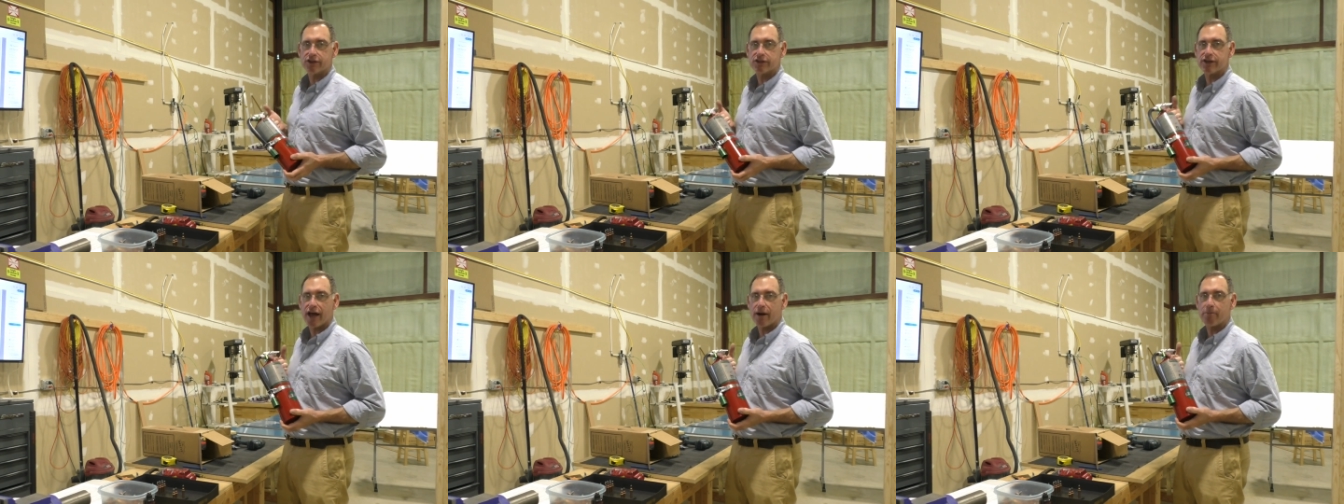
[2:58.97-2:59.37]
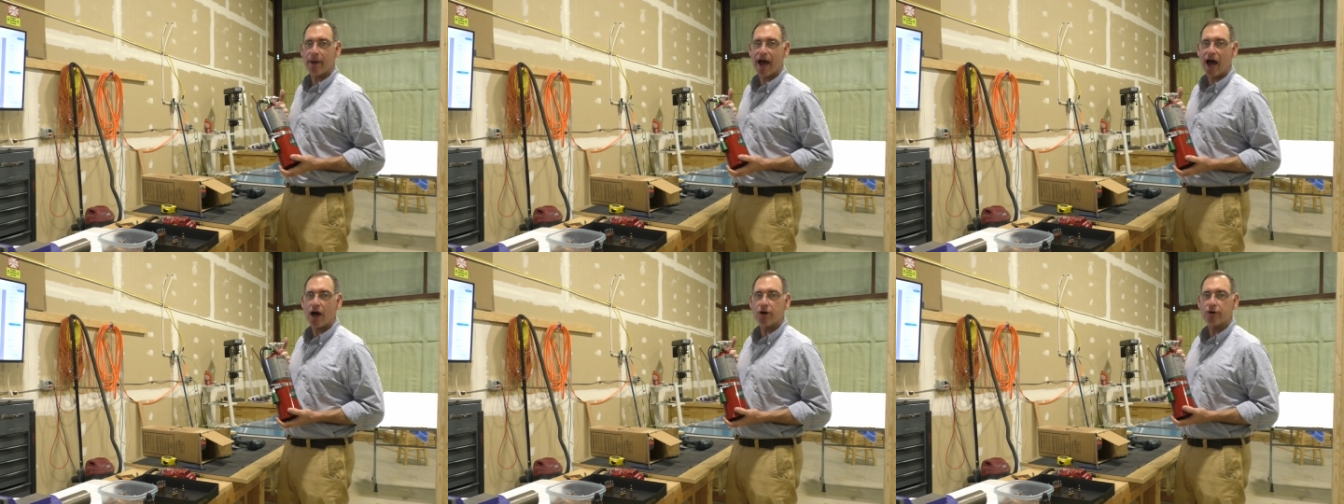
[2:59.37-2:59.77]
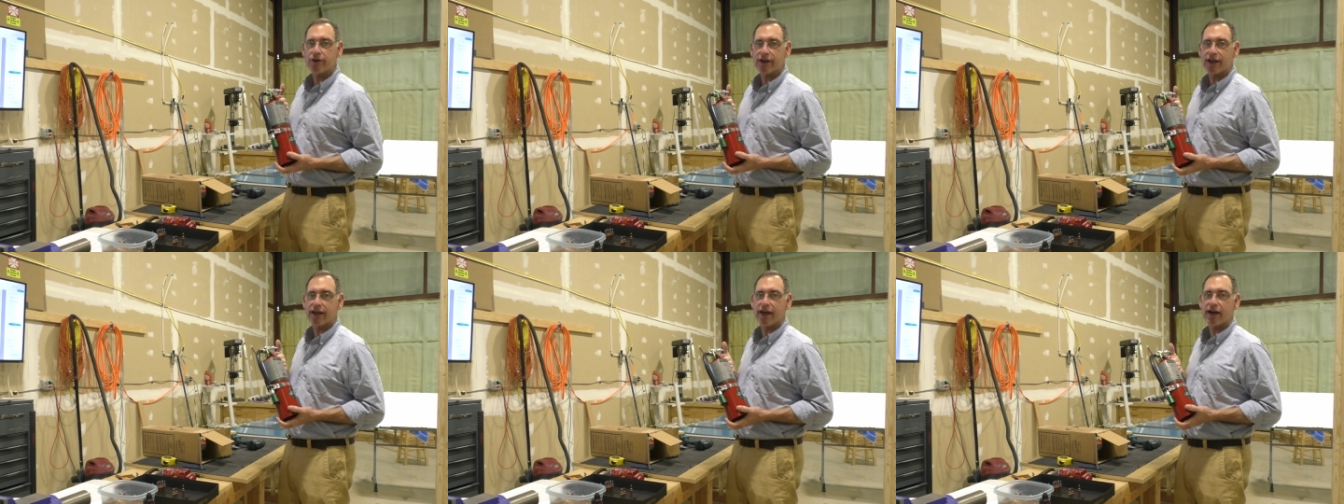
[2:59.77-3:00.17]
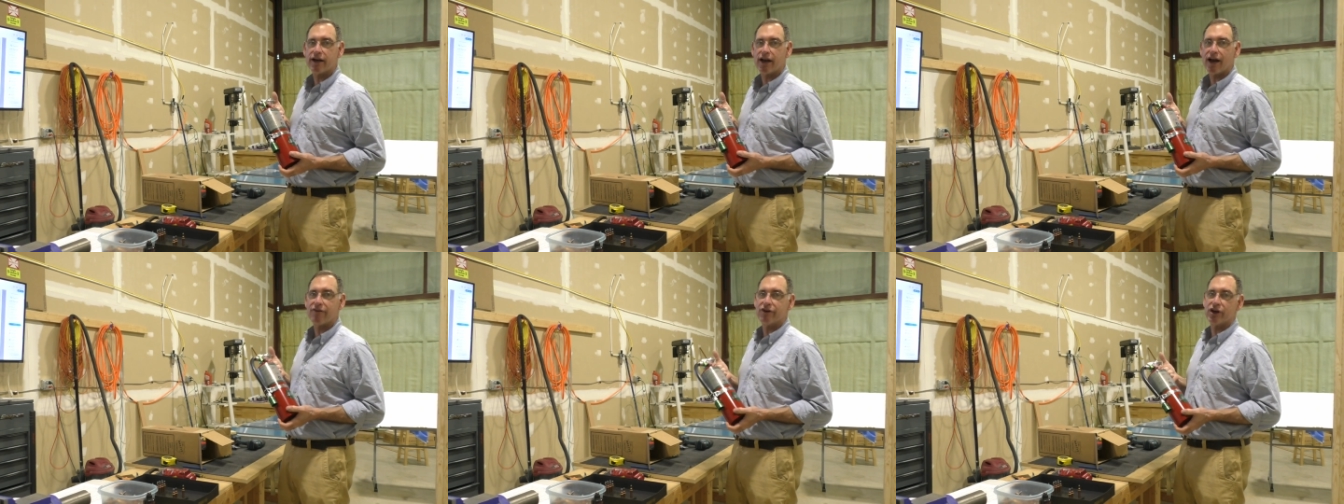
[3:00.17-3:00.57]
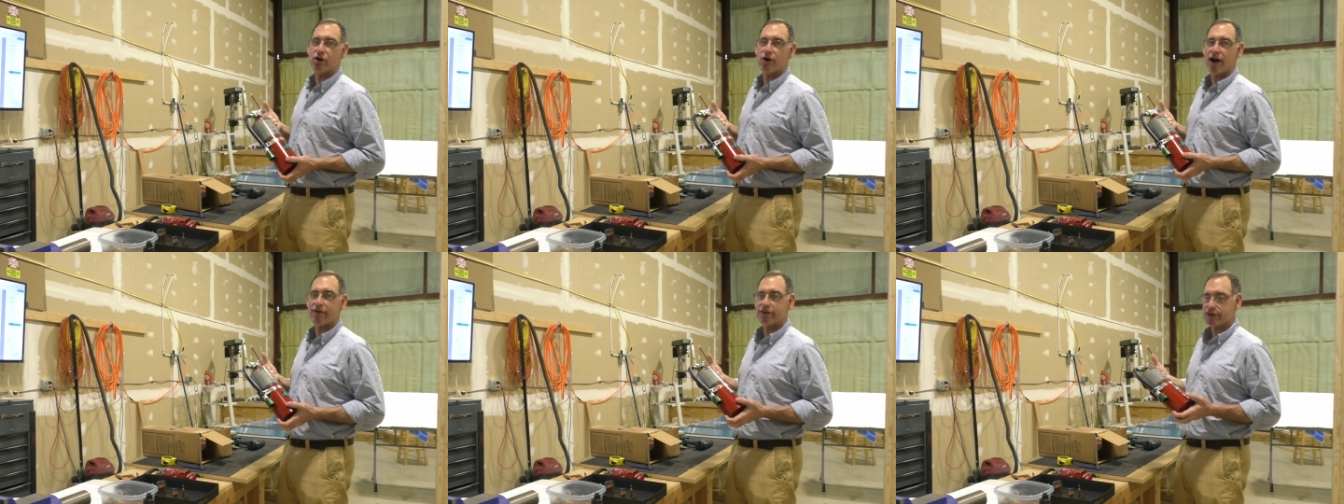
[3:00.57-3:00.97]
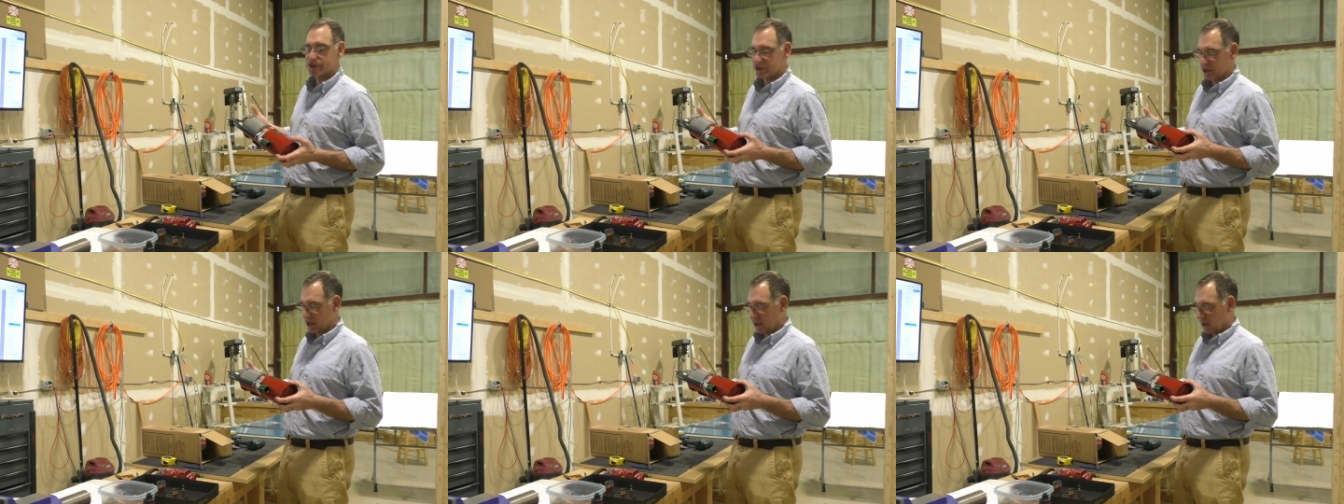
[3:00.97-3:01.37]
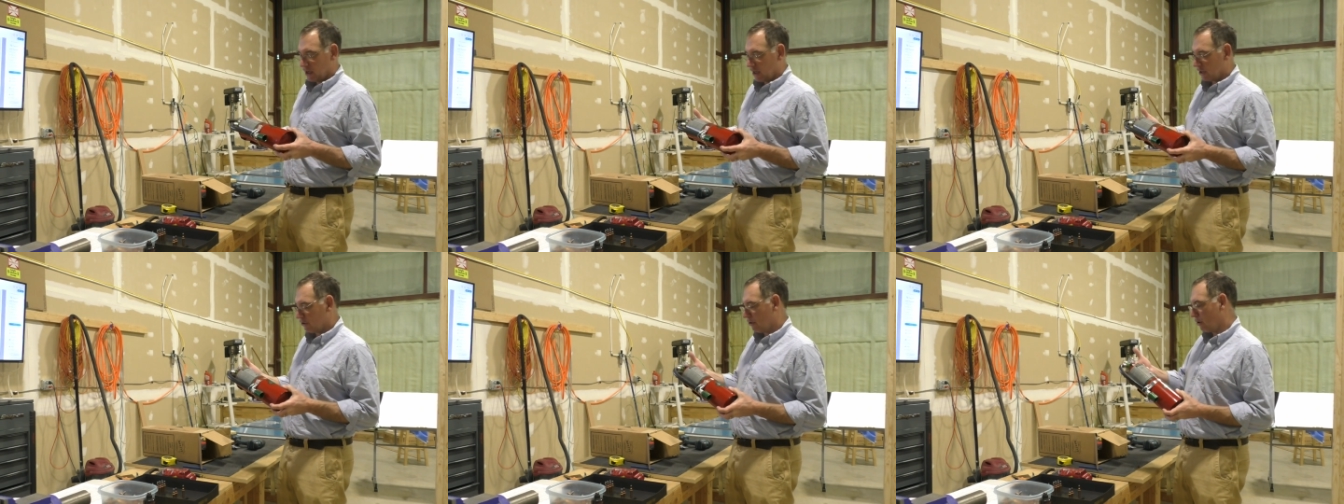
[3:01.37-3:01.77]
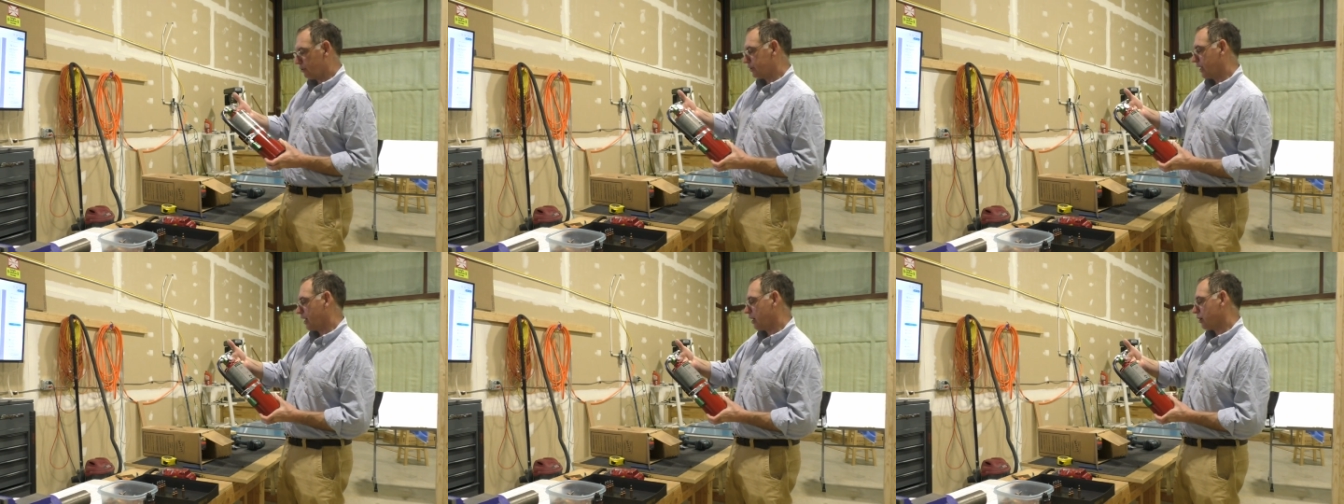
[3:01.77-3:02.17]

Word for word: It's not a powder that can get into every crevice and corrode the